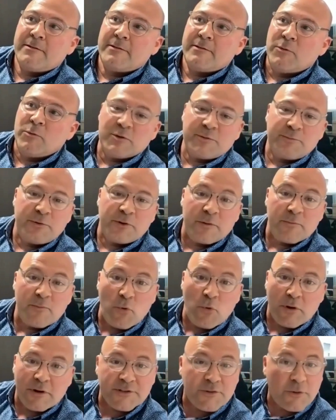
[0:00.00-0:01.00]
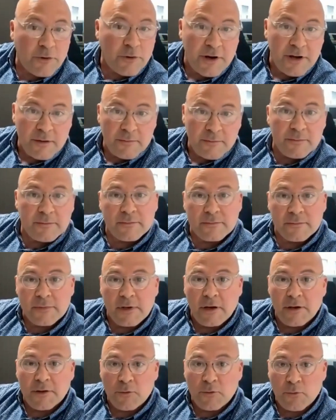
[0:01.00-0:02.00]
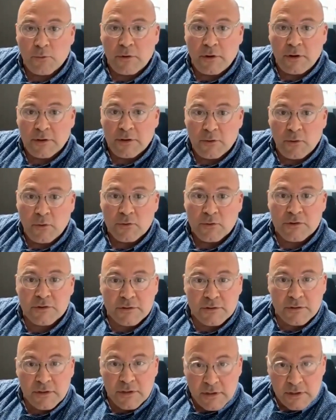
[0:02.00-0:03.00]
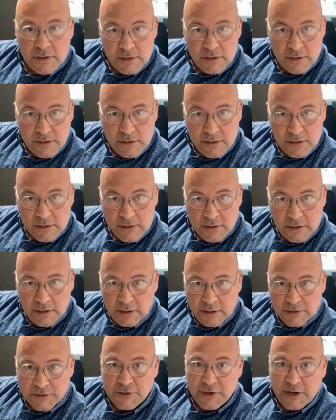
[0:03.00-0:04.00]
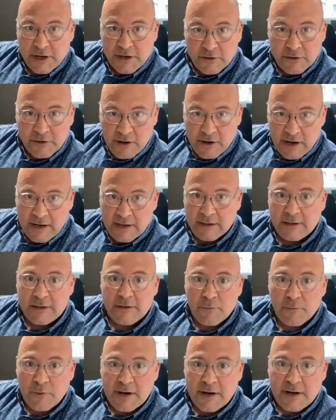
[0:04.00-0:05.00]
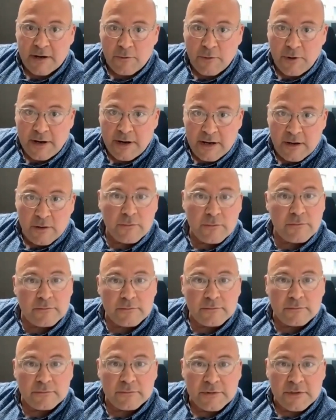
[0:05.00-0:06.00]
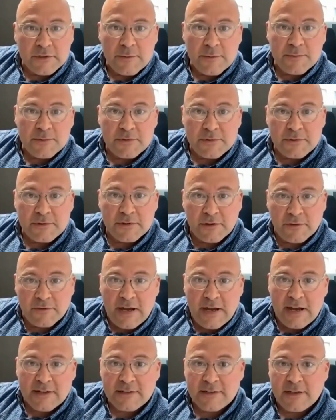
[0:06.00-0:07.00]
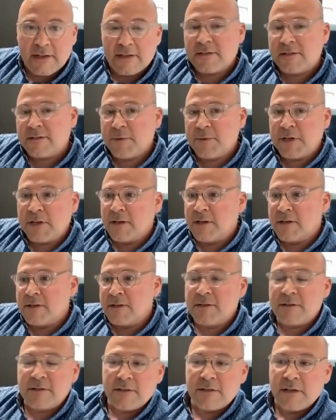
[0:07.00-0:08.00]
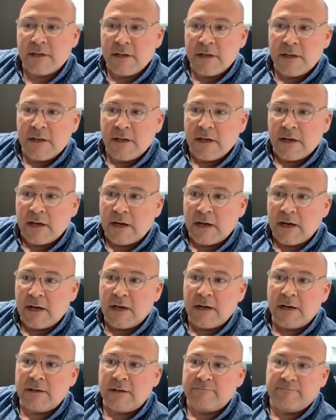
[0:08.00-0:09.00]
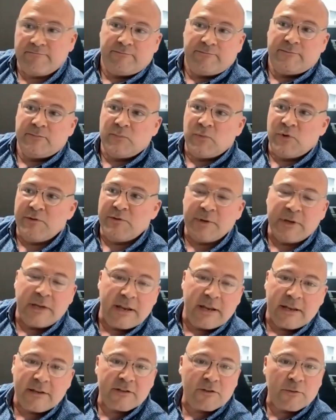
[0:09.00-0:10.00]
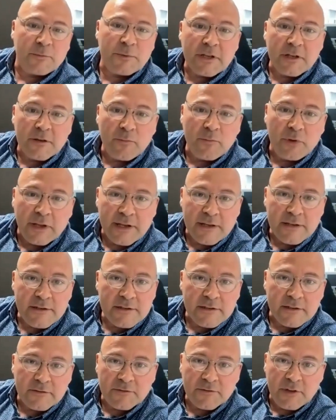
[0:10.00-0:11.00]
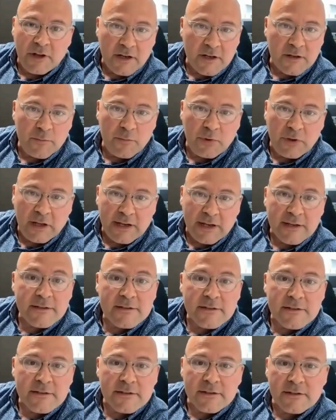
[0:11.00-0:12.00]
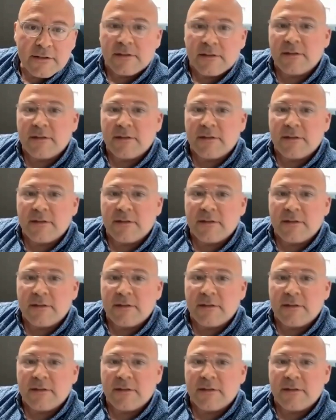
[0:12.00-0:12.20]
almost put a moratorium on those triangular island right-in, right-out types of access, because we've been getting so many complaints of non-compliance,